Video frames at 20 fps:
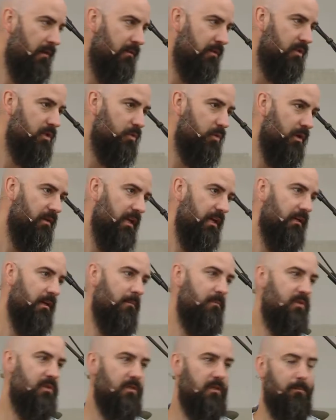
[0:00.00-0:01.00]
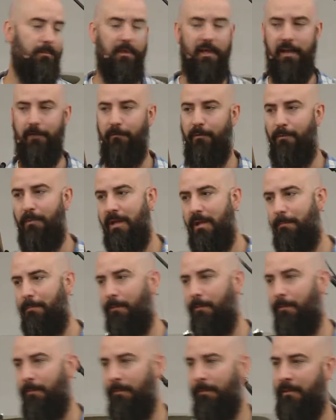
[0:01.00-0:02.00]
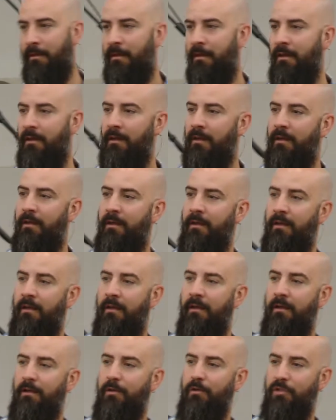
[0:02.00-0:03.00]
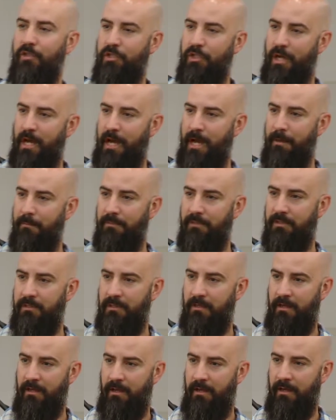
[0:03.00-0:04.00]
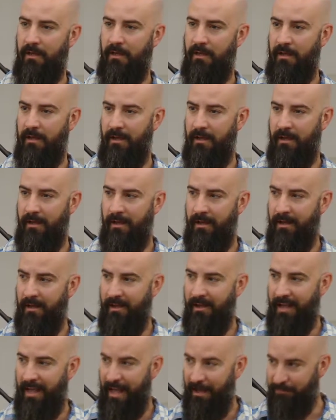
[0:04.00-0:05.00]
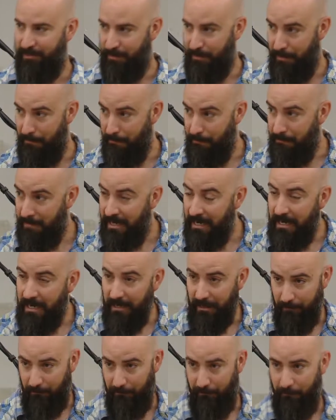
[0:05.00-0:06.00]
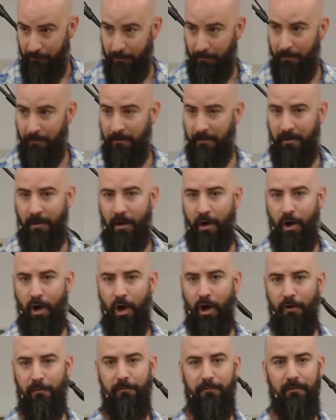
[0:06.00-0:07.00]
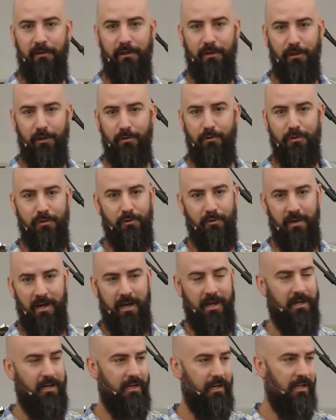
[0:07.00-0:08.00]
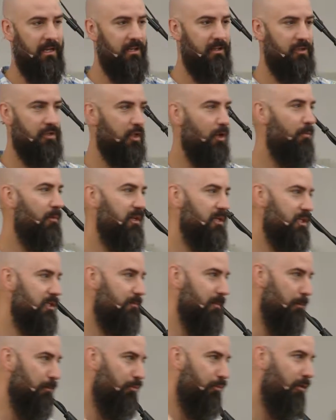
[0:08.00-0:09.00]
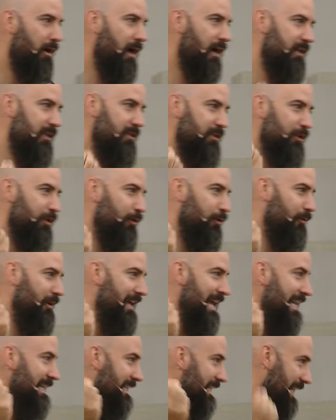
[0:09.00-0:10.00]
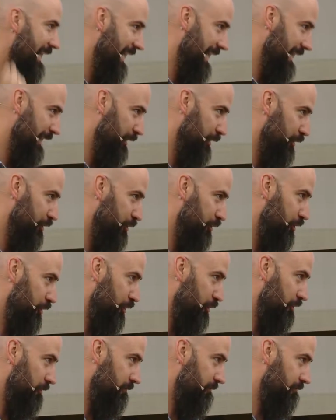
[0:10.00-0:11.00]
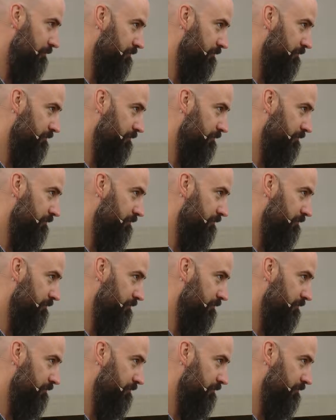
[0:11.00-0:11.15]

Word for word: This is where that comes into play. For people whose jobs have to be meaningful, often you do not need so much to be prodded to engage,